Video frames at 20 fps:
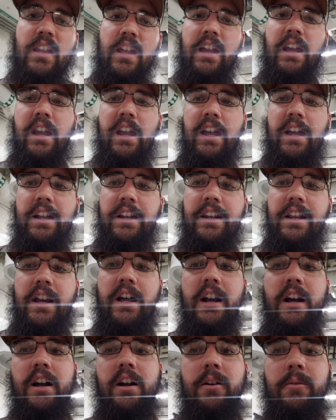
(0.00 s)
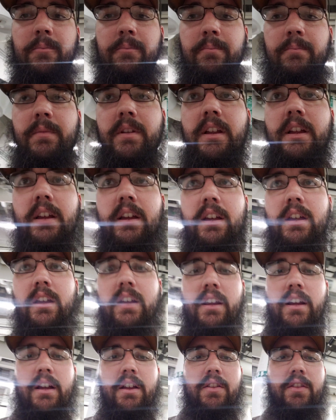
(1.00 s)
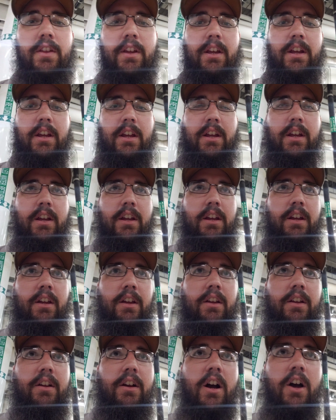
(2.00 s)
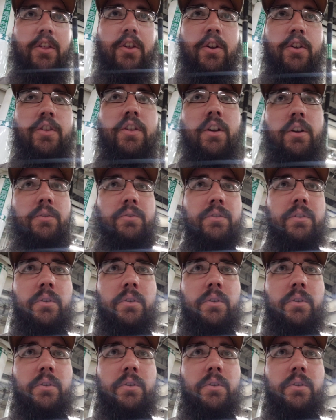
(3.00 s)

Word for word: And... Um, the other the,